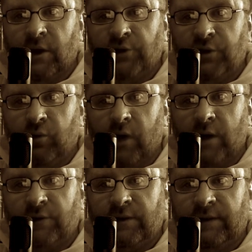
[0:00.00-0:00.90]
She
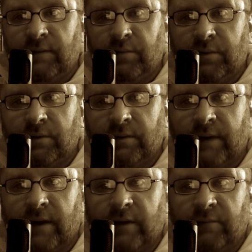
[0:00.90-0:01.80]
watched as he pulled
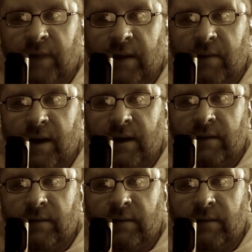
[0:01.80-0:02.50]
out his back pocket